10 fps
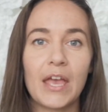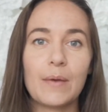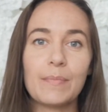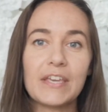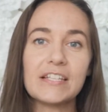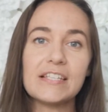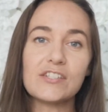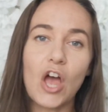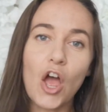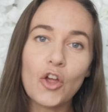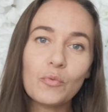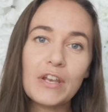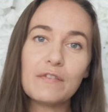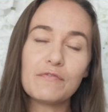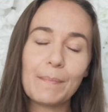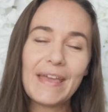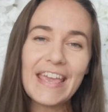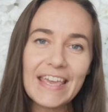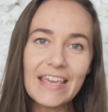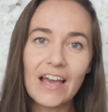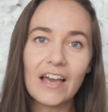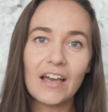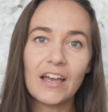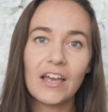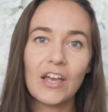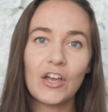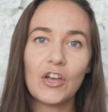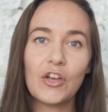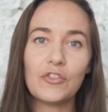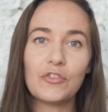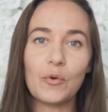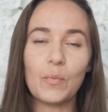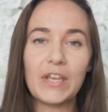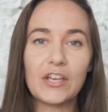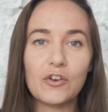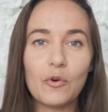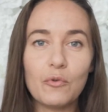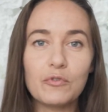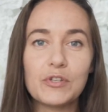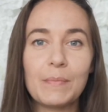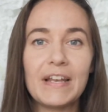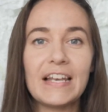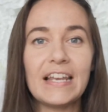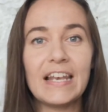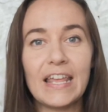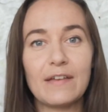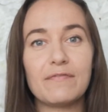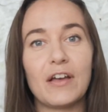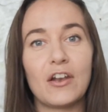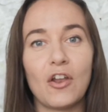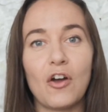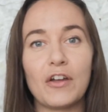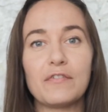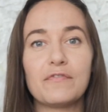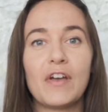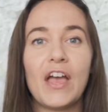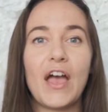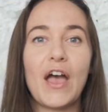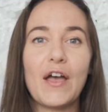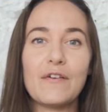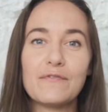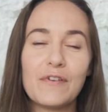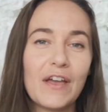Because it's only from here that we can ultimately live a life of